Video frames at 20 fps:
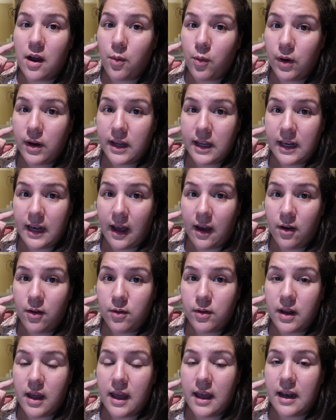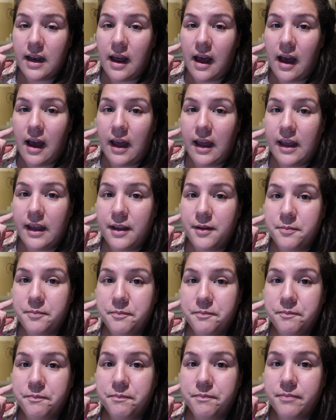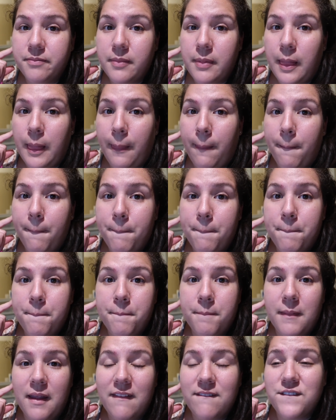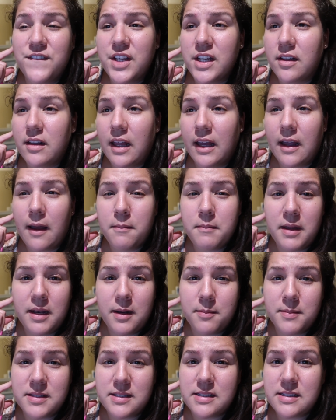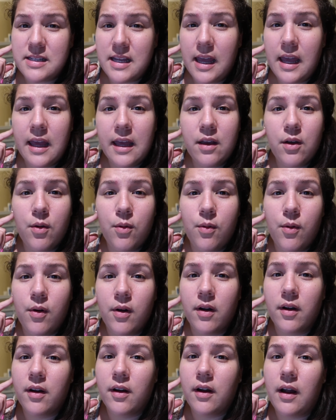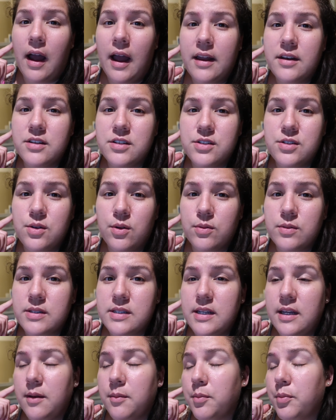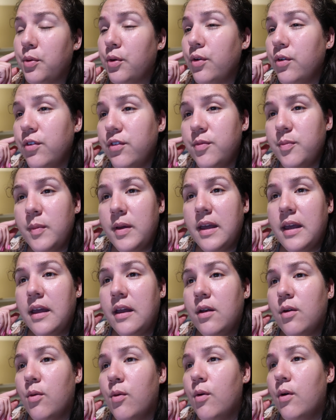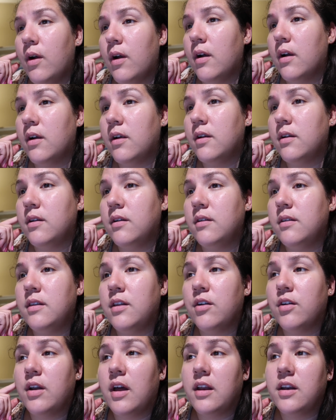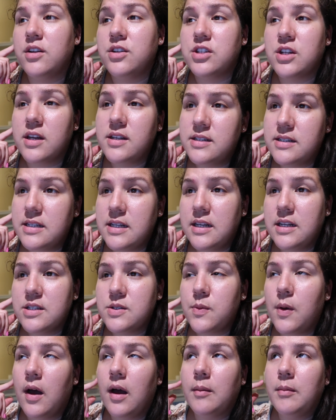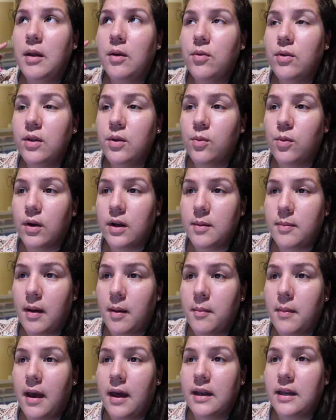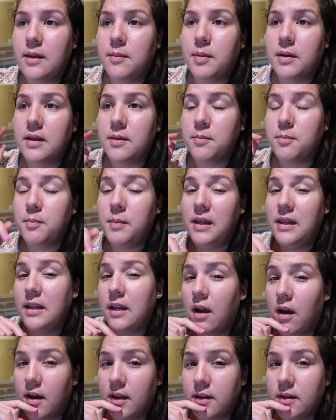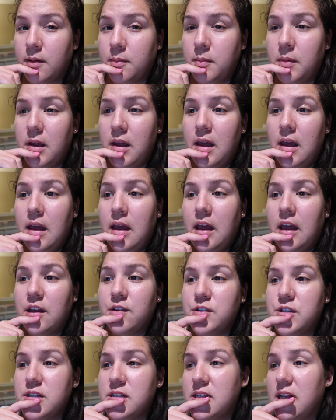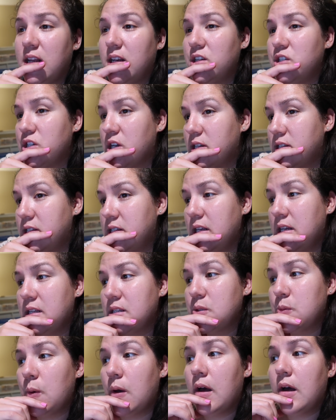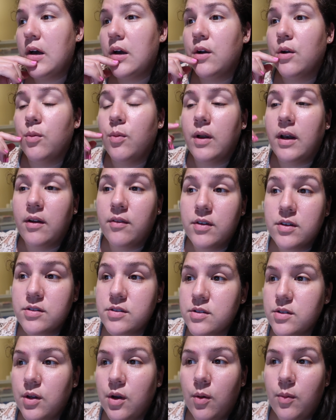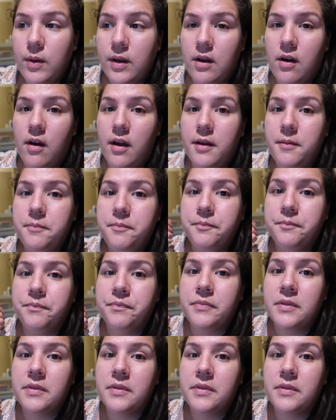not working out and I feel like I made a mistake or I just don't see improvement or they're not adjusting as well. I'm not really worried about Maddie, but mainly Autumn. If she's not adjusting as well or whatever's going on,